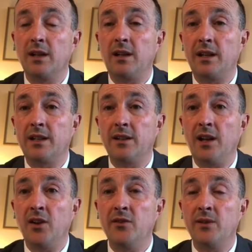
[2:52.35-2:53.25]
I can
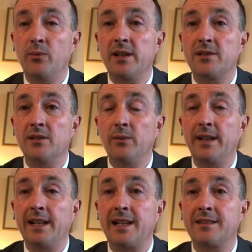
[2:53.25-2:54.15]
only wish that
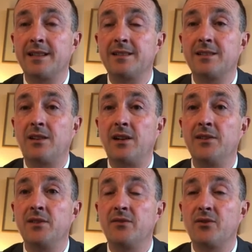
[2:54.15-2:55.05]
we'd had this
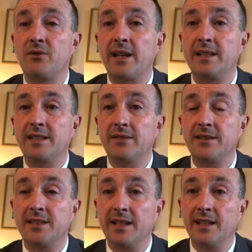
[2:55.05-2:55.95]
kind of
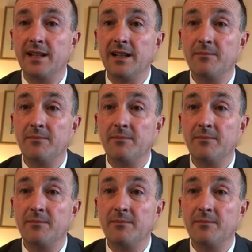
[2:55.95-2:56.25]
creativity,